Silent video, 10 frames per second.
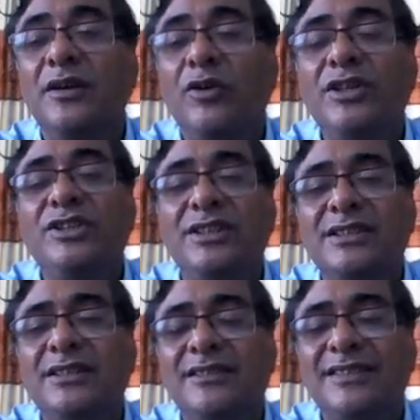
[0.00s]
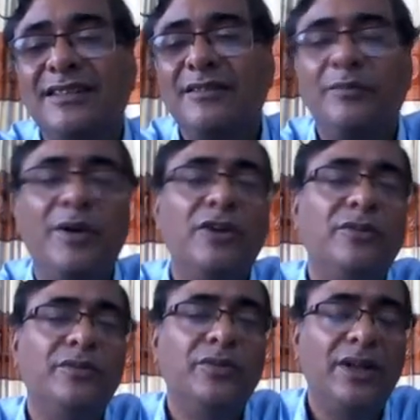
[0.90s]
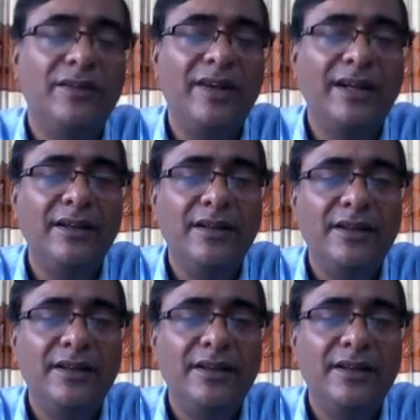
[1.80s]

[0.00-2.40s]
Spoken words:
originates in the central part of the vocal tract.